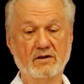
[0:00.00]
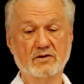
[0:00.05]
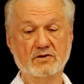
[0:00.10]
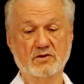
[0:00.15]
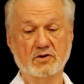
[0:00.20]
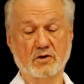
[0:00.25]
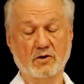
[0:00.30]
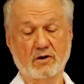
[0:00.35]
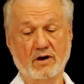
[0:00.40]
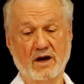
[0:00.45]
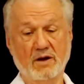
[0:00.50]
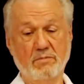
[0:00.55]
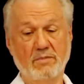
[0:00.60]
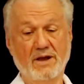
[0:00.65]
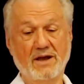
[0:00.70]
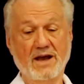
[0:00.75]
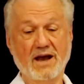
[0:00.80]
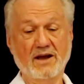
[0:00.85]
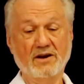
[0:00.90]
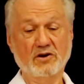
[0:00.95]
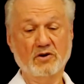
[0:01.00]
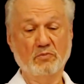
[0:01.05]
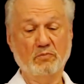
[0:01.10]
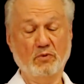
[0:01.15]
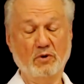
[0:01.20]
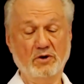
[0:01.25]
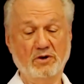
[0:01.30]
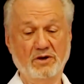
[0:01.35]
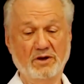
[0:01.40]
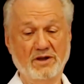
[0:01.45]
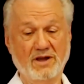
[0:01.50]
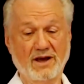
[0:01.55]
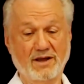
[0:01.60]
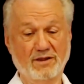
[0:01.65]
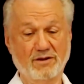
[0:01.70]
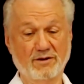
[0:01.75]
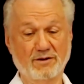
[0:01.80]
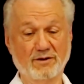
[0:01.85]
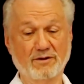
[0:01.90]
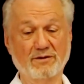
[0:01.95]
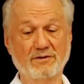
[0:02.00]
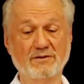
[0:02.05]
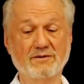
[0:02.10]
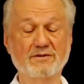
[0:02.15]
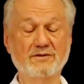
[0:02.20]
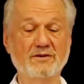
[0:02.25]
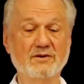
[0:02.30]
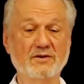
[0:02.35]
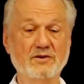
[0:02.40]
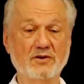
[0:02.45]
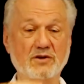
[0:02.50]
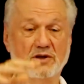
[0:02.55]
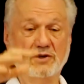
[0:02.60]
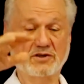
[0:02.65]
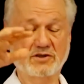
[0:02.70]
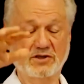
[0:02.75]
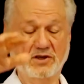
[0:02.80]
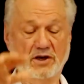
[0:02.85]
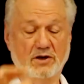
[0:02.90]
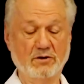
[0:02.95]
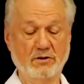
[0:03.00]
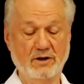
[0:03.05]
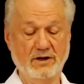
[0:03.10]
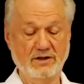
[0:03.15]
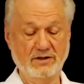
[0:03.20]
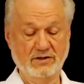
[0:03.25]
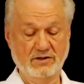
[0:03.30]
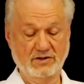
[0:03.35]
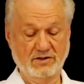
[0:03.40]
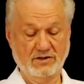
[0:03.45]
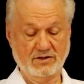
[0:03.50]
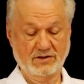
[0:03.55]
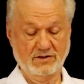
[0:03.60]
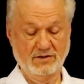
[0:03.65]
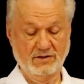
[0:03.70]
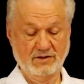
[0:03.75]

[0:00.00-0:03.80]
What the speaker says: So I began to put together a series